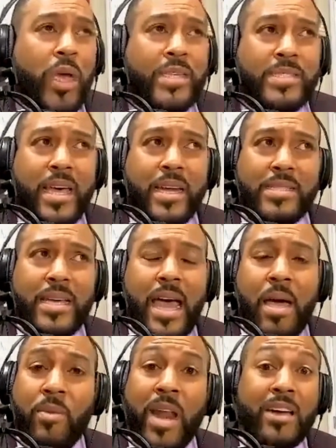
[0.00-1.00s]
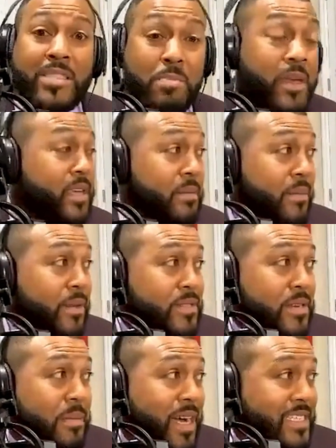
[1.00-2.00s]
weeks at a time without speaking
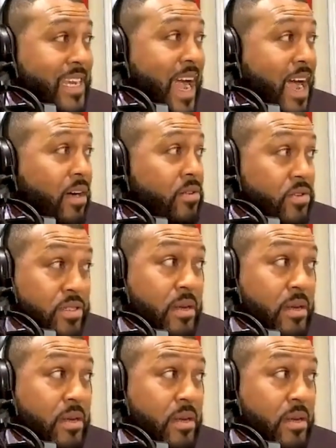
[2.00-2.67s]
to my child,